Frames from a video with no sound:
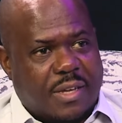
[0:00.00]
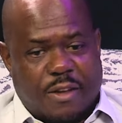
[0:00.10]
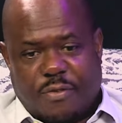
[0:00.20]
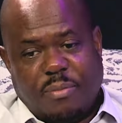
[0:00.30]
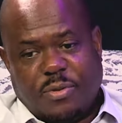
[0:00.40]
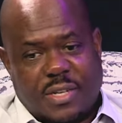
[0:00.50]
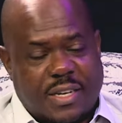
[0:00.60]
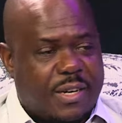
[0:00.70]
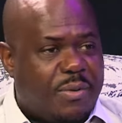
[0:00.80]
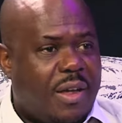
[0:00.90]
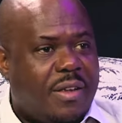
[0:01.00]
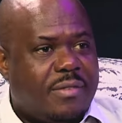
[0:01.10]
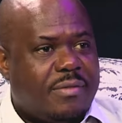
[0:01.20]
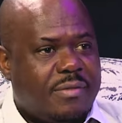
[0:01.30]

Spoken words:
If I'm to take it away,